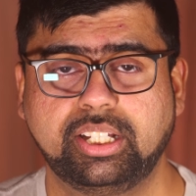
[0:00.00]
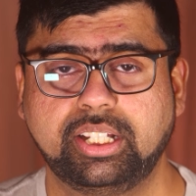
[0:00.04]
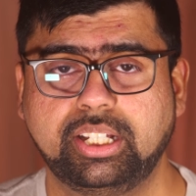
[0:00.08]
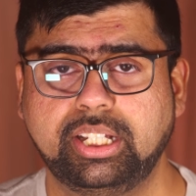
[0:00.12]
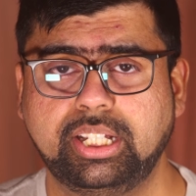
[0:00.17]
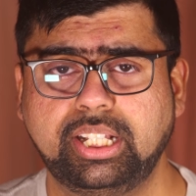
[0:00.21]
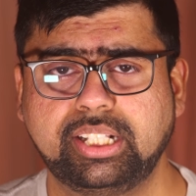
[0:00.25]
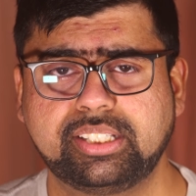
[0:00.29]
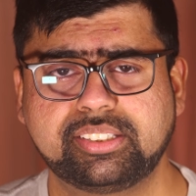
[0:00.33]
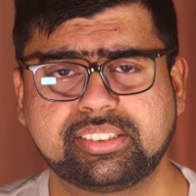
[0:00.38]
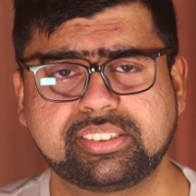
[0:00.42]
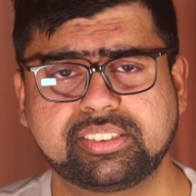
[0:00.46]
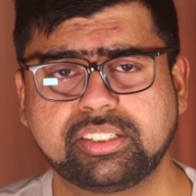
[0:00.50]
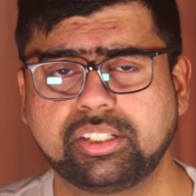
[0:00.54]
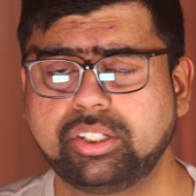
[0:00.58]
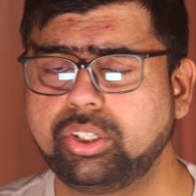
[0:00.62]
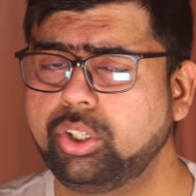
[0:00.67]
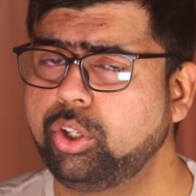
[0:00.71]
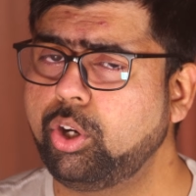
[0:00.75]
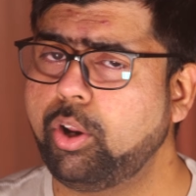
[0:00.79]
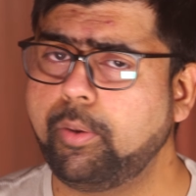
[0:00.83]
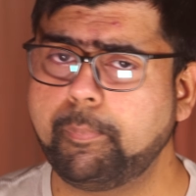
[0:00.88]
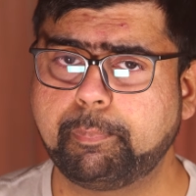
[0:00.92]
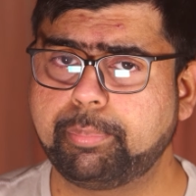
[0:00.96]
It's
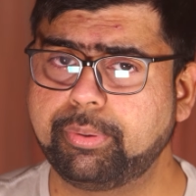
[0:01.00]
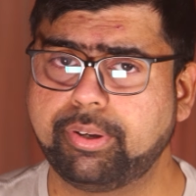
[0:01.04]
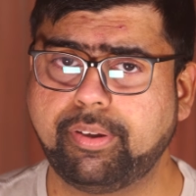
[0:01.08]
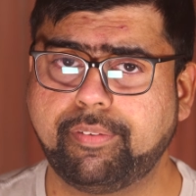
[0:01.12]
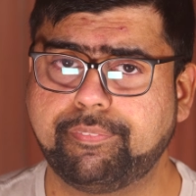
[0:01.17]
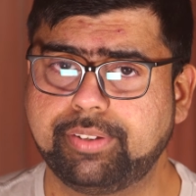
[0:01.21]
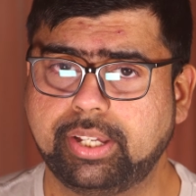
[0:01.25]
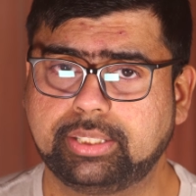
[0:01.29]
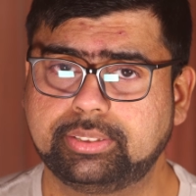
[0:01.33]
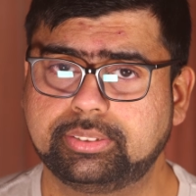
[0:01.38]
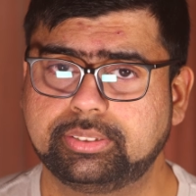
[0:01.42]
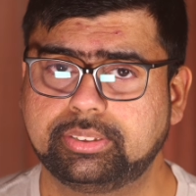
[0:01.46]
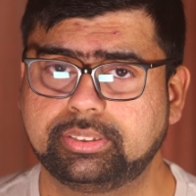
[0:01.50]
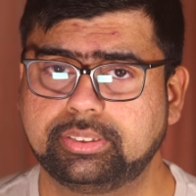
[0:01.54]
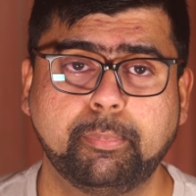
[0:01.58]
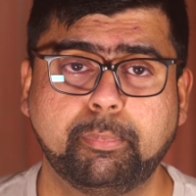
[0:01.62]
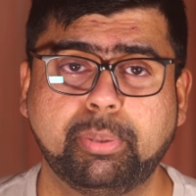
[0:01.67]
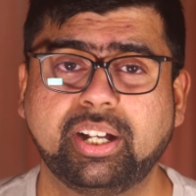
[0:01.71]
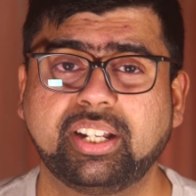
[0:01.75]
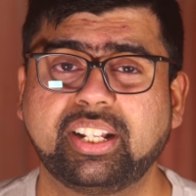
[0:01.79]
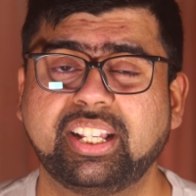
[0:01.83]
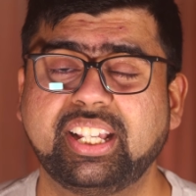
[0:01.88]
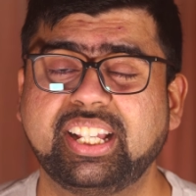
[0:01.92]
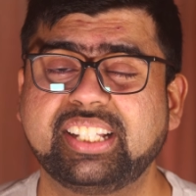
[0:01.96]
not perfect,
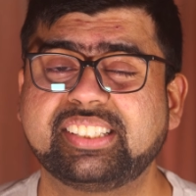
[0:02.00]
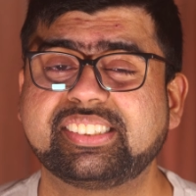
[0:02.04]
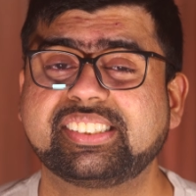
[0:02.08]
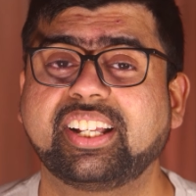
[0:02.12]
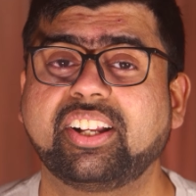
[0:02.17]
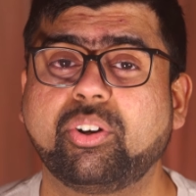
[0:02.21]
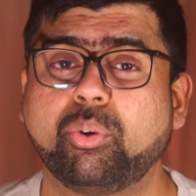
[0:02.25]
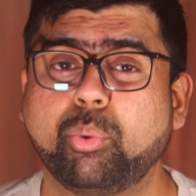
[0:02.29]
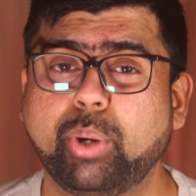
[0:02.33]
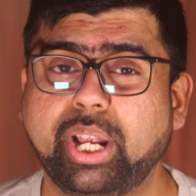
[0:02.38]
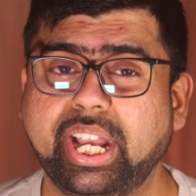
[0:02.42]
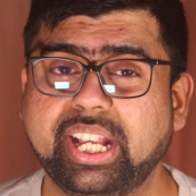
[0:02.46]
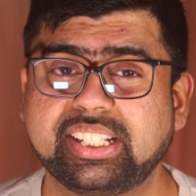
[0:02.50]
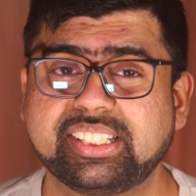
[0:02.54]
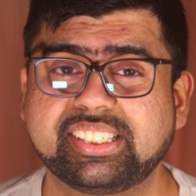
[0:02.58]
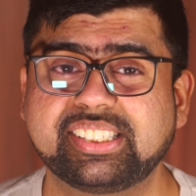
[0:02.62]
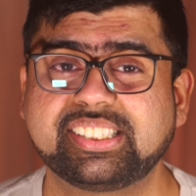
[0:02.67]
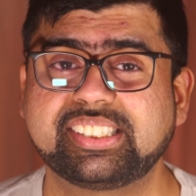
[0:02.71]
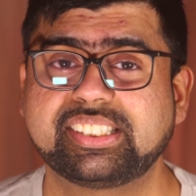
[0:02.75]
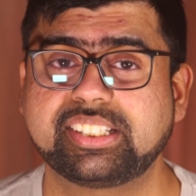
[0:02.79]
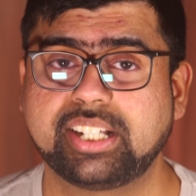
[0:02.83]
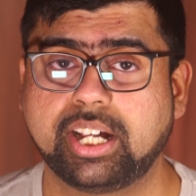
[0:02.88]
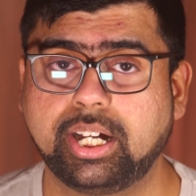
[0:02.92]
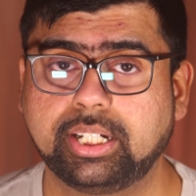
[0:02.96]
but it's a great
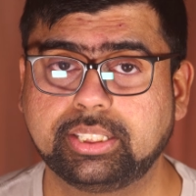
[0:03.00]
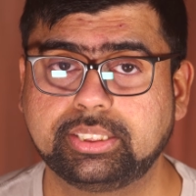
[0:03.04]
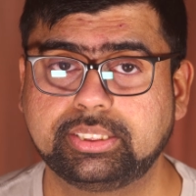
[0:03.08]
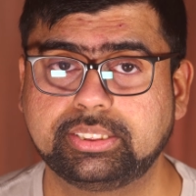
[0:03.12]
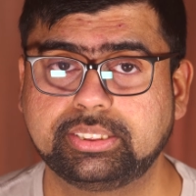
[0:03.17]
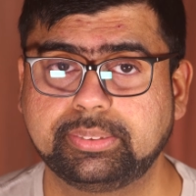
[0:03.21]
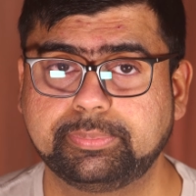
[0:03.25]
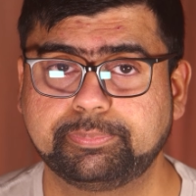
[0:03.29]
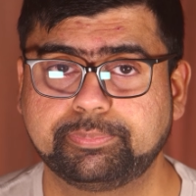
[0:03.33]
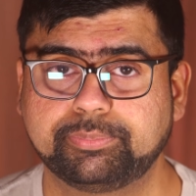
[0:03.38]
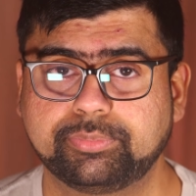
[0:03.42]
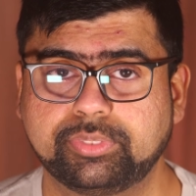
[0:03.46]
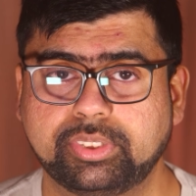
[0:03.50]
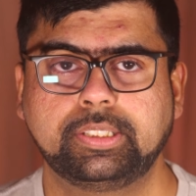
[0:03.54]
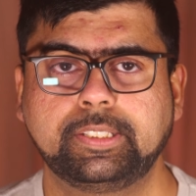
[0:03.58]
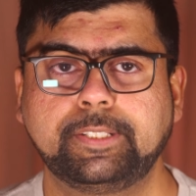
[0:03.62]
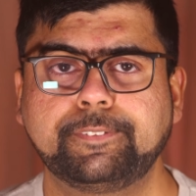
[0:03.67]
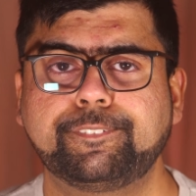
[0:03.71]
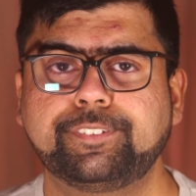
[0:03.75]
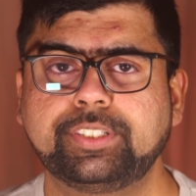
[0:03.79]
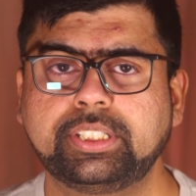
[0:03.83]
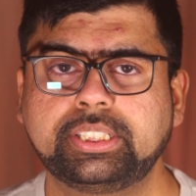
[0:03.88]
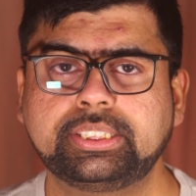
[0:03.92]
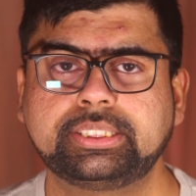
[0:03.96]
start. The
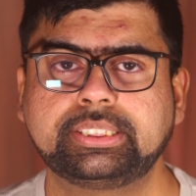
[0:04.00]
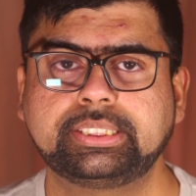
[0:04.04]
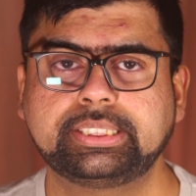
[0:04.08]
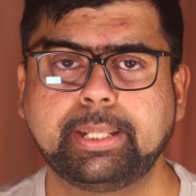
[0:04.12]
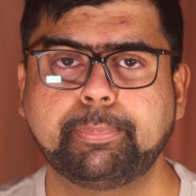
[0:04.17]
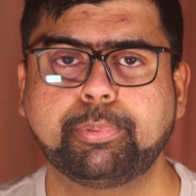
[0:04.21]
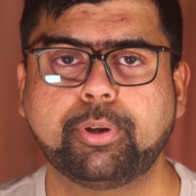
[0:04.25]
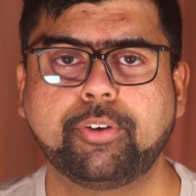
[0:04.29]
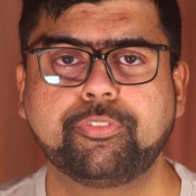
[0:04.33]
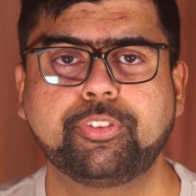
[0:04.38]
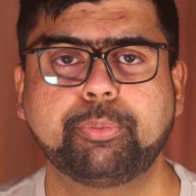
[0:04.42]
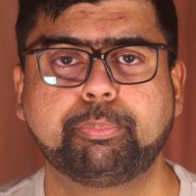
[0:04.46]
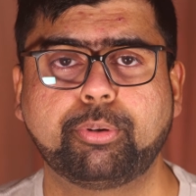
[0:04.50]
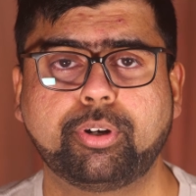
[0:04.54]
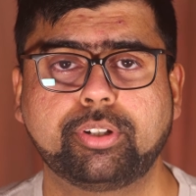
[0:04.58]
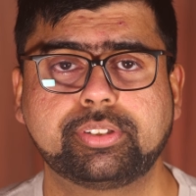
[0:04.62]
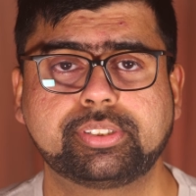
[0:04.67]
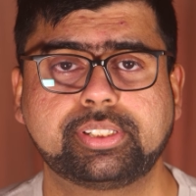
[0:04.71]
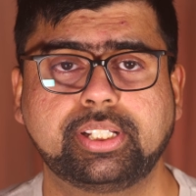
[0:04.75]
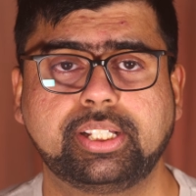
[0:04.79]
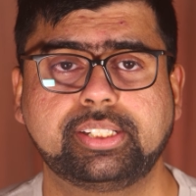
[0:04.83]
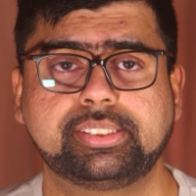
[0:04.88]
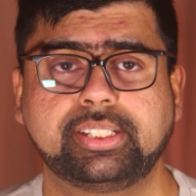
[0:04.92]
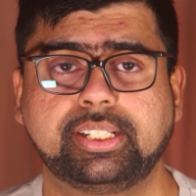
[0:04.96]
first step of the
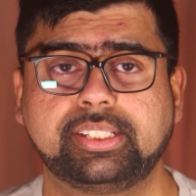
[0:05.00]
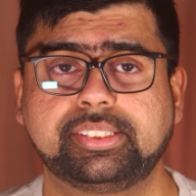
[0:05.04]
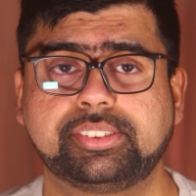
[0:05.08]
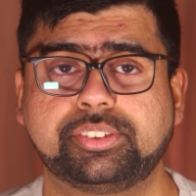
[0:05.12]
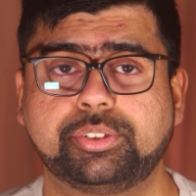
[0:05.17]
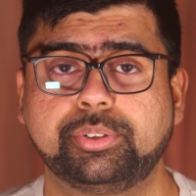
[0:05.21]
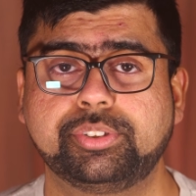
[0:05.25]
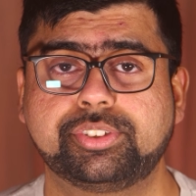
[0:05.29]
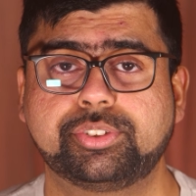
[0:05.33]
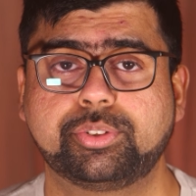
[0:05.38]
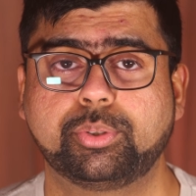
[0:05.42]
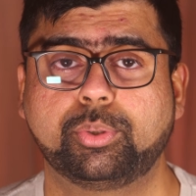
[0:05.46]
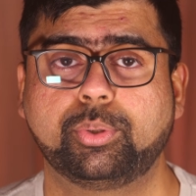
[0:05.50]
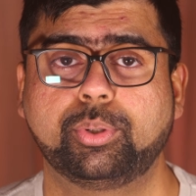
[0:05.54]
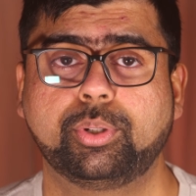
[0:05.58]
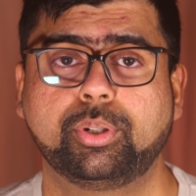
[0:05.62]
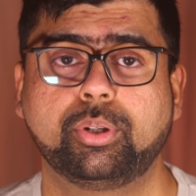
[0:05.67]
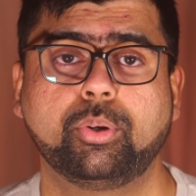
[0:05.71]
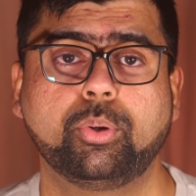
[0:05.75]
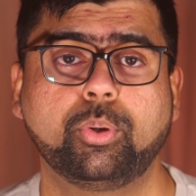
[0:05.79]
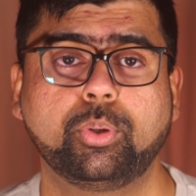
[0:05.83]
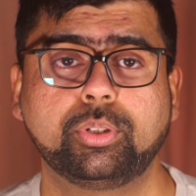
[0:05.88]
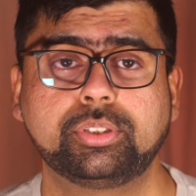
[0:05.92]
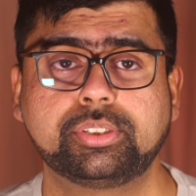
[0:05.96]
process is to
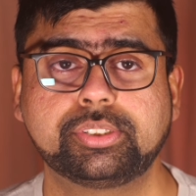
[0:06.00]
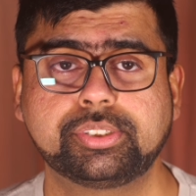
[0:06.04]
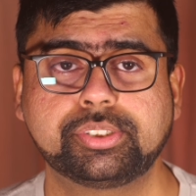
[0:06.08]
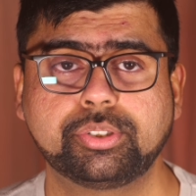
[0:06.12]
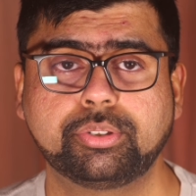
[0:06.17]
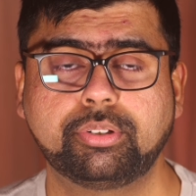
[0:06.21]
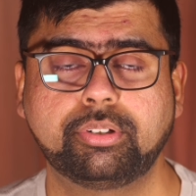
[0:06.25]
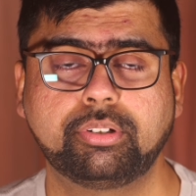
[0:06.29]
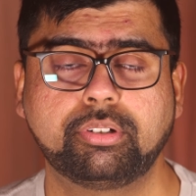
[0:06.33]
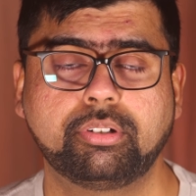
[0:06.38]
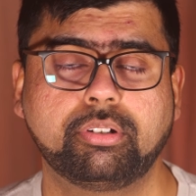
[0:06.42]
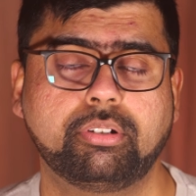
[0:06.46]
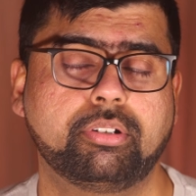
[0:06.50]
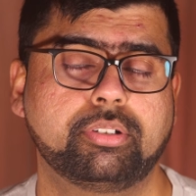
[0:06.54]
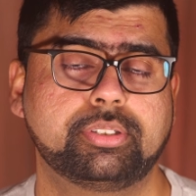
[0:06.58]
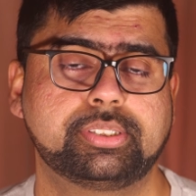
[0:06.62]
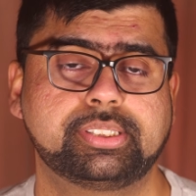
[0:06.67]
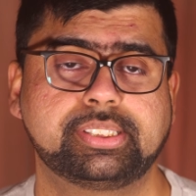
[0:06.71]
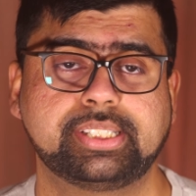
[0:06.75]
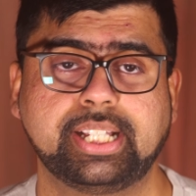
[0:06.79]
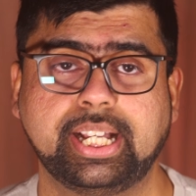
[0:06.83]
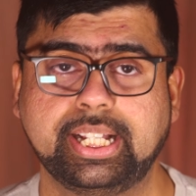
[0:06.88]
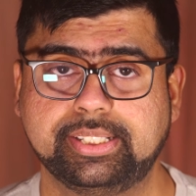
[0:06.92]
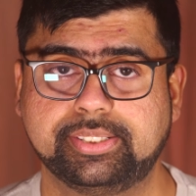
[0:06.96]
install AltStore or
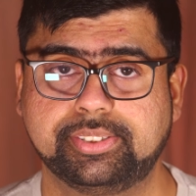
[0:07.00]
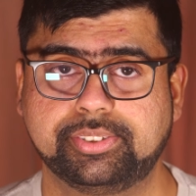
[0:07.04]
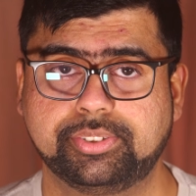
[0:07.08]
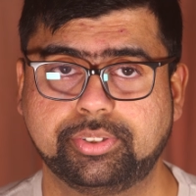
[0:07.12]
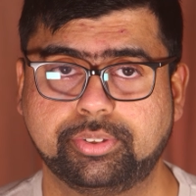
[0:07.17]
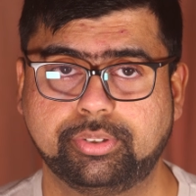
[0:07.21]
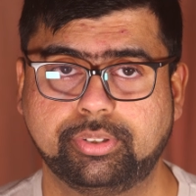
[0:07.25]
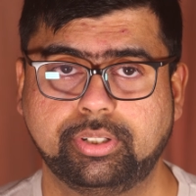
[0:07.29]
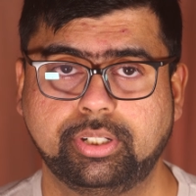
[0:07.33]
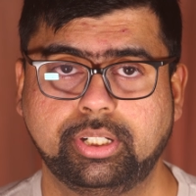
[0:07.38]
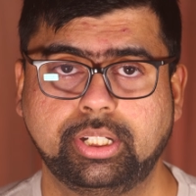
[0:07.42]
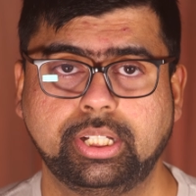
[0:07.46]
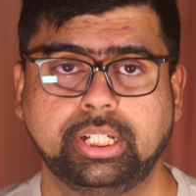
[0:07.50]
SideStore.